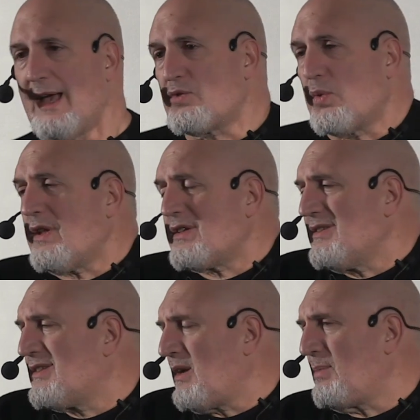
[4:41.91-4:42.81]
as well
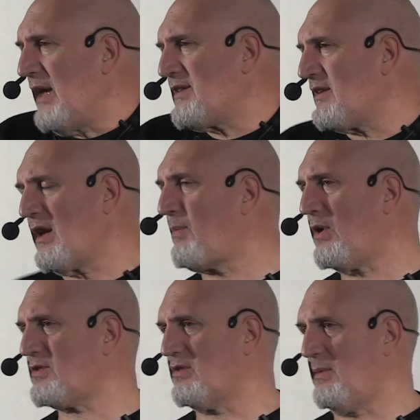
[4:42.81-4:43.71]
as in some cases on a
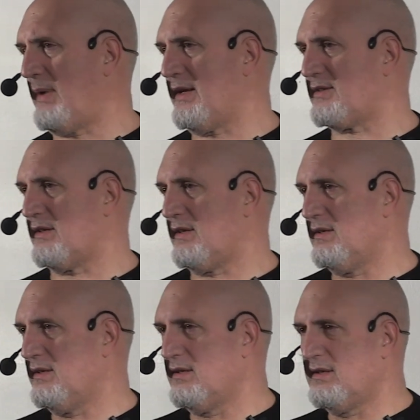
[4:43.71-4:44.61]
personal capacity,
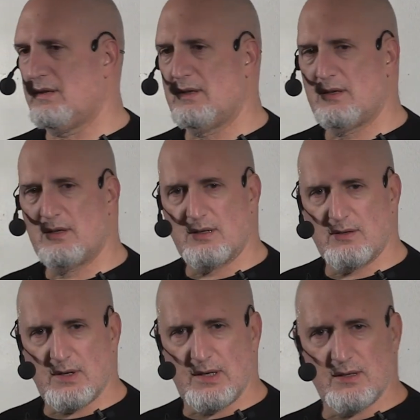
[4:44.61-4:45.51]

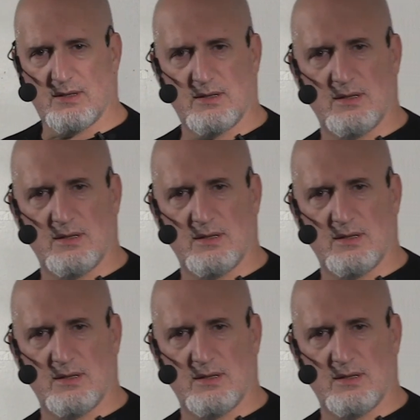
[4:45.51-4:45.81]
right?